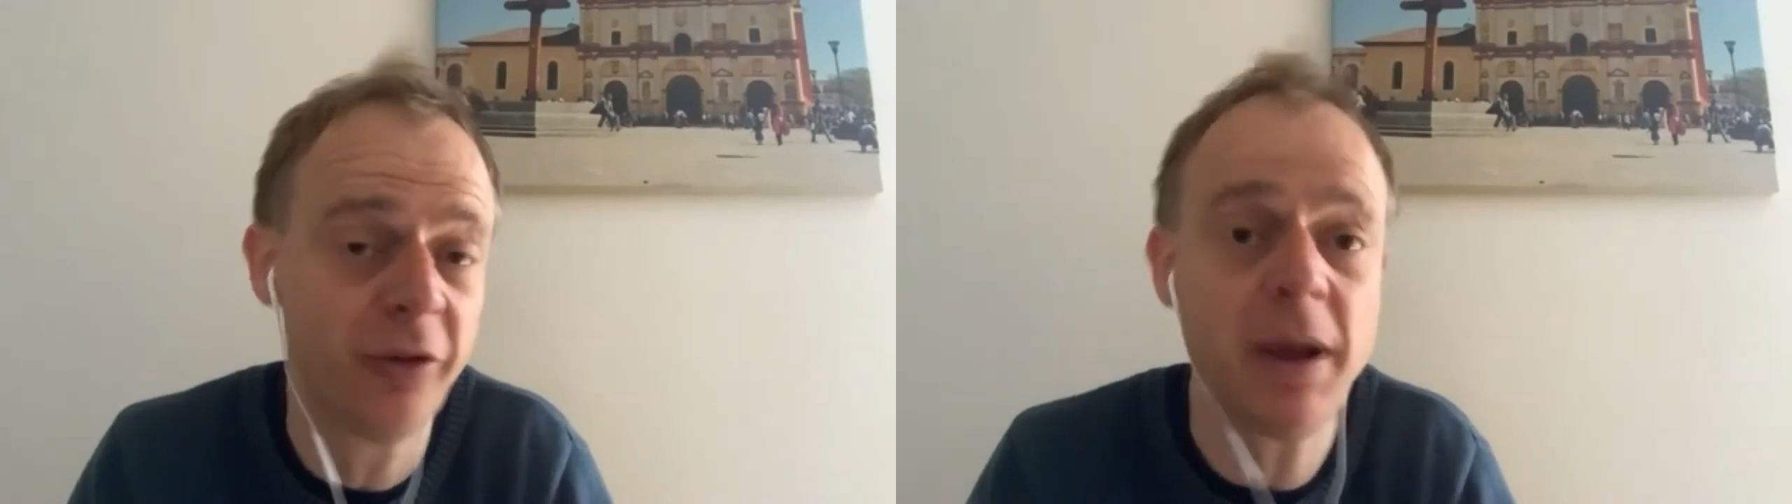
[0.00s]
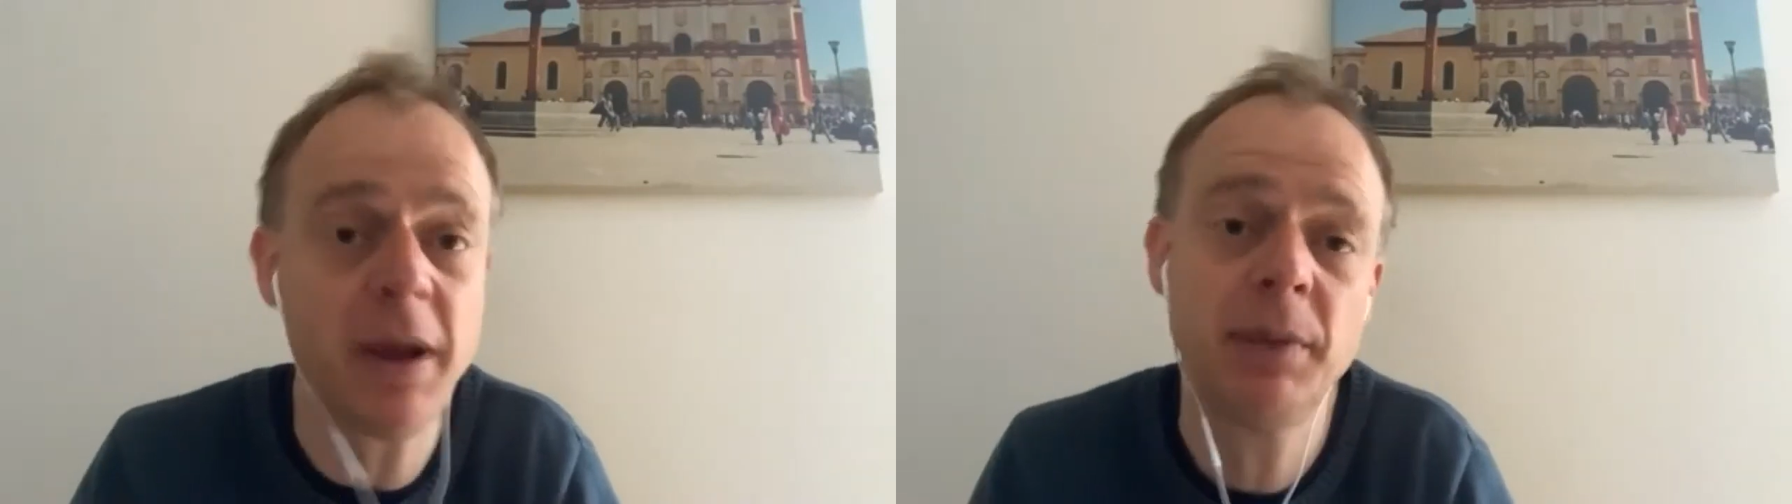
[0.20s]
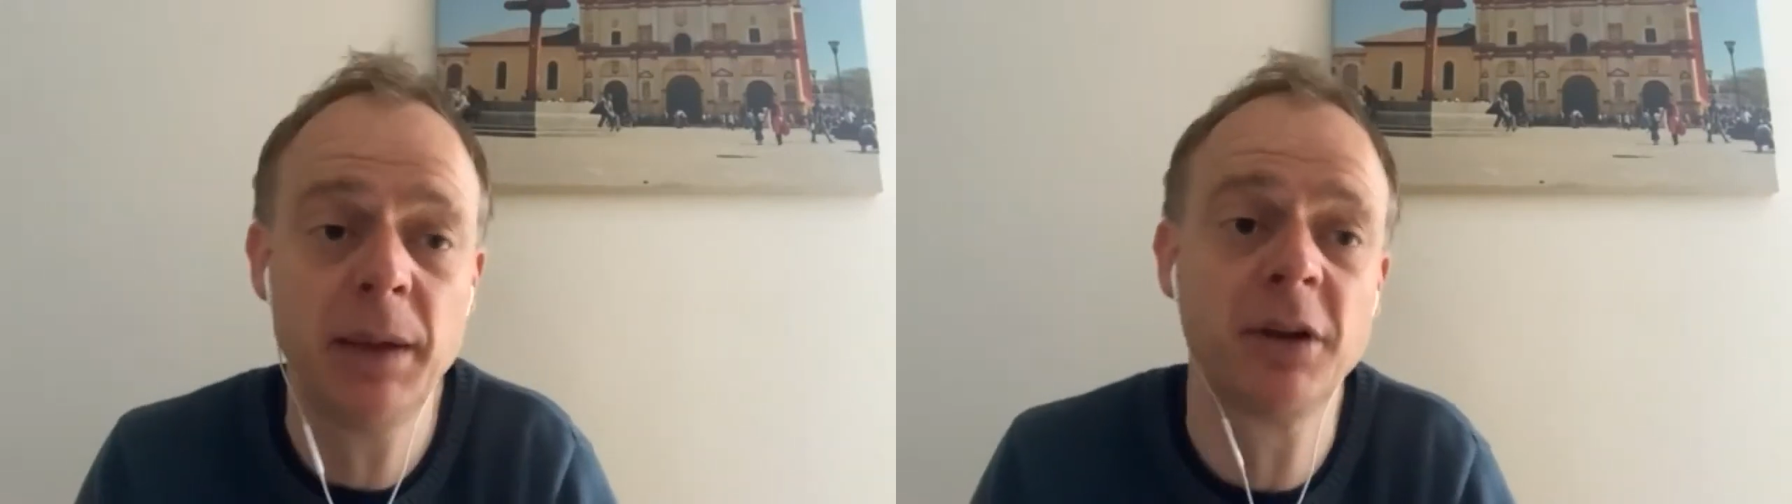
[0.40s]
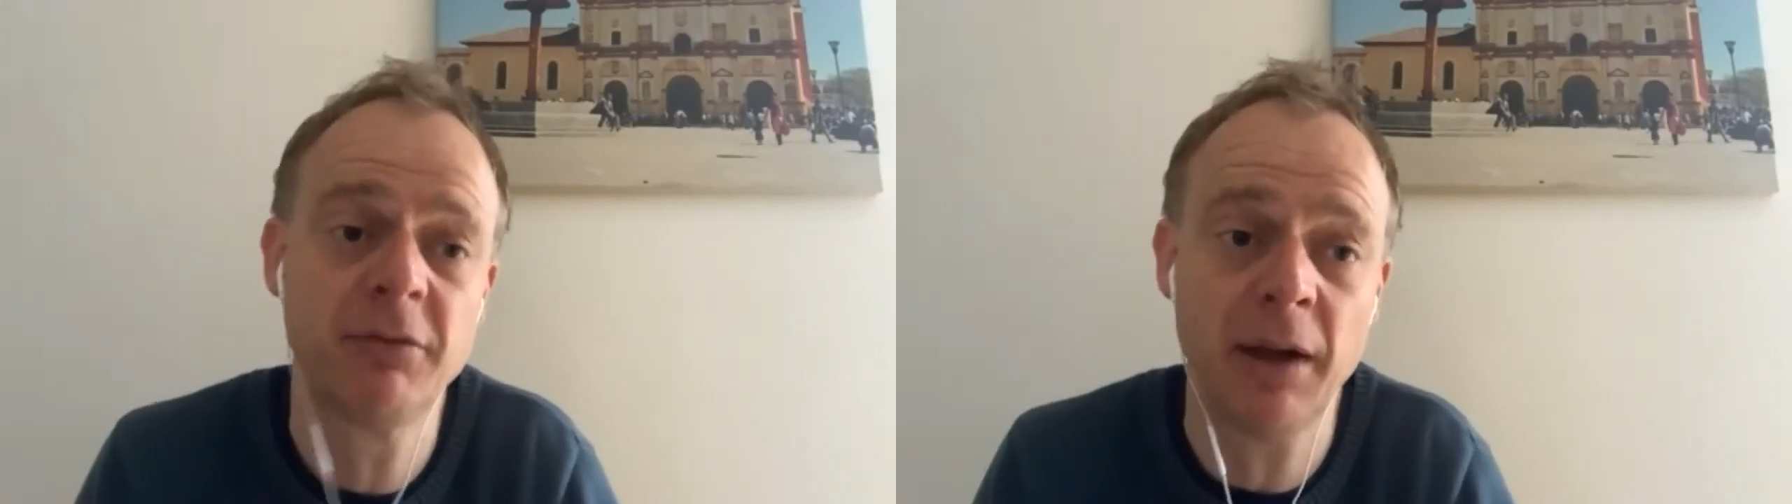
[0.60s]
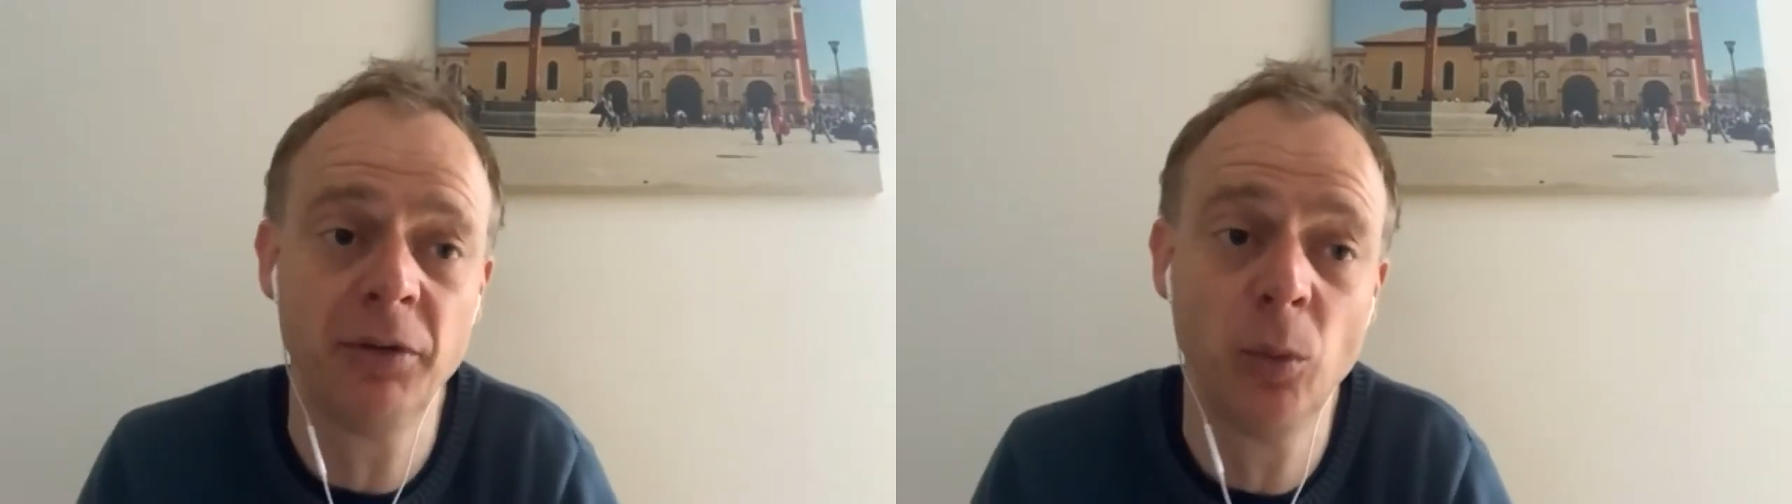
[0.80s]
to many people
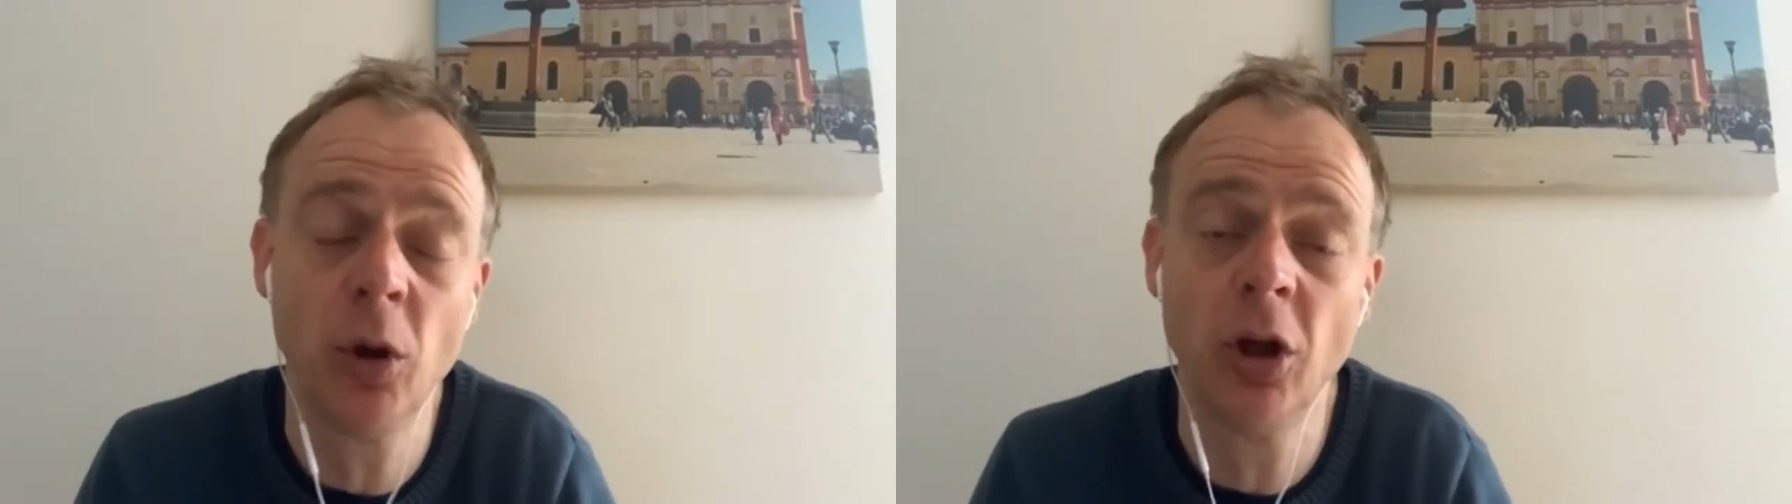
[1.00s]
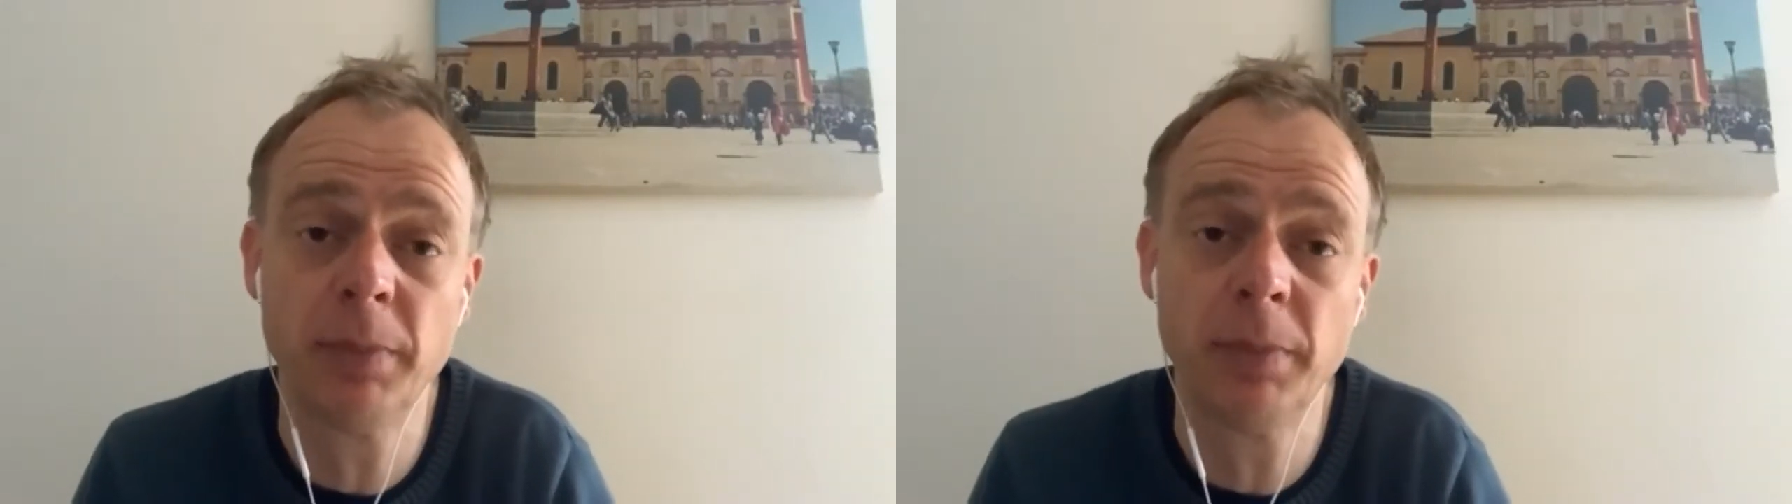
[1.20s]
around the world,